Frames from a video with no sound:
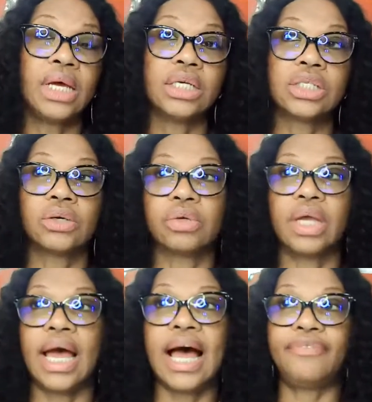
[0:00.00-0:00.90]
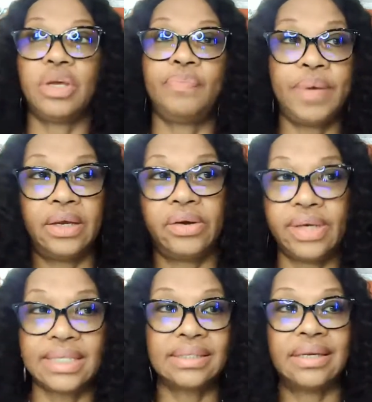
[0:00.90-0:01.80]
So after you pick your
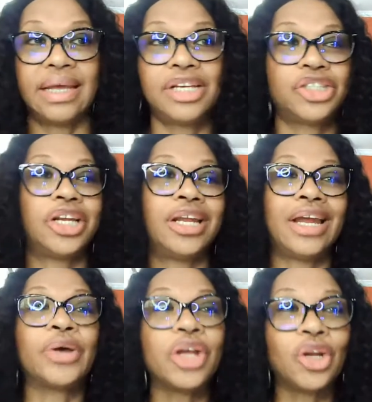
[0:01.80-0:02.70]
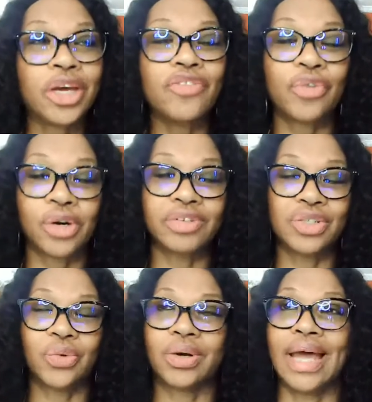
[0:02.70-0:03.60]
destination and now you're looking for a
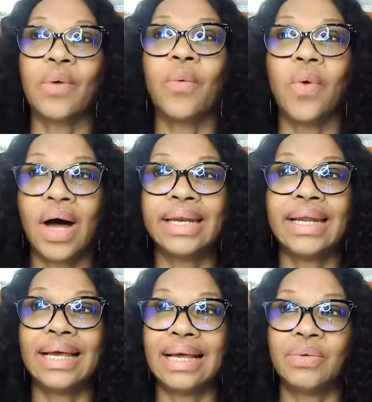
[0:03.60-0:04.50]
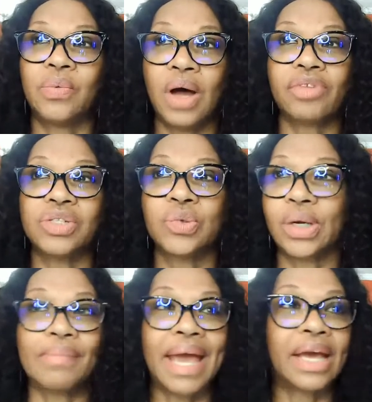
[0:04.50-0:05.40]
resort, like what what
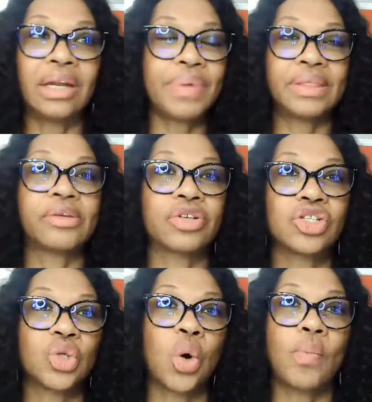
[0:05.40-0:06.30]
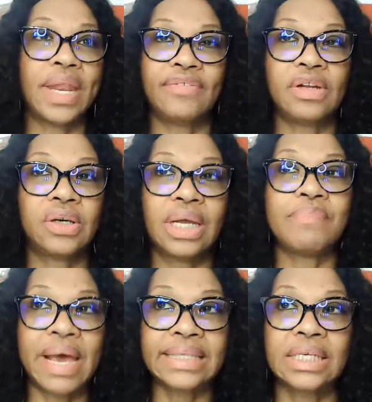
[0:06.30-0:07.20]
resort am I going to pick? There's so many. If you look
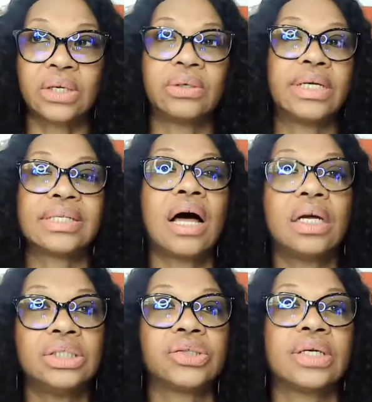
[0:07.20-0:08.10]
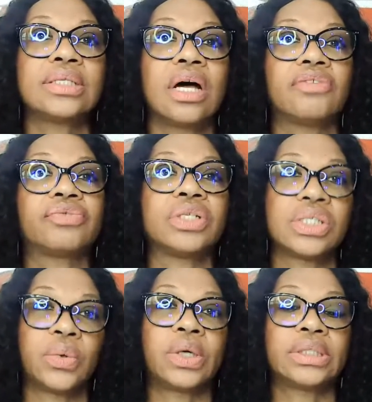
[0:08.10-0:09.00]
in Mexico, there's hundreds of
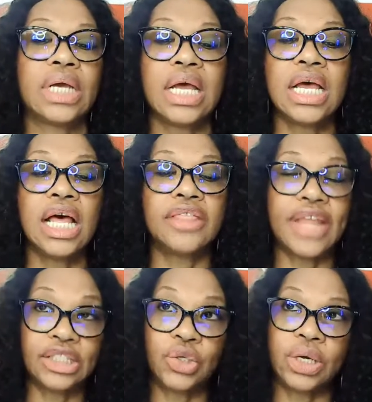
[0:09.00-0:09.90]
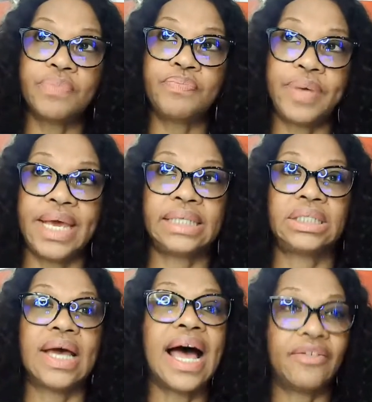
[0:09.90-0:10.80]
resorts that you can pick
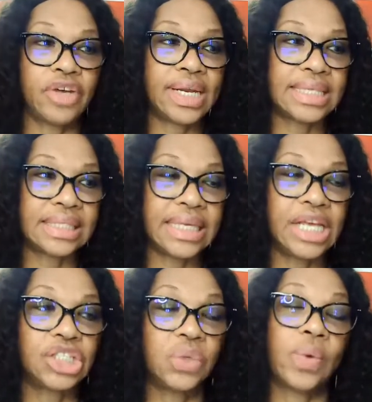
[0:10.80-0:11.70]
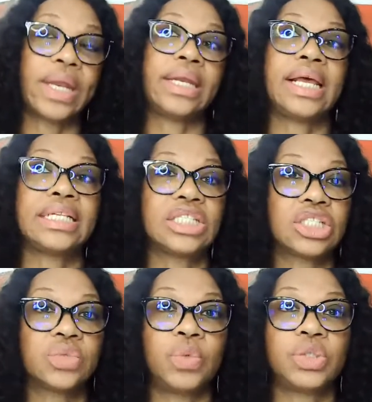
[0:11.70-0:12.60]
to have your destination wedding. It's
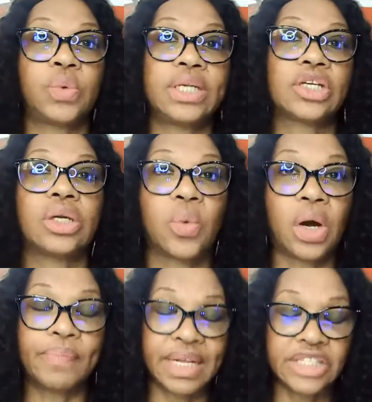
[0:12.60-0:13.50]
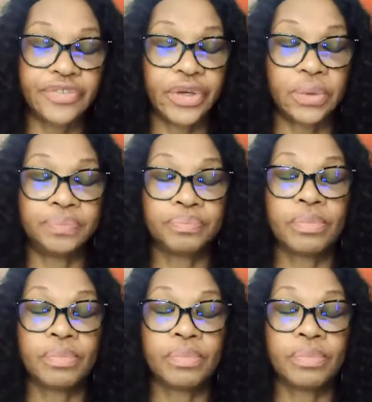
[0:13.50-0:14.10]
just which one is going to work best for you.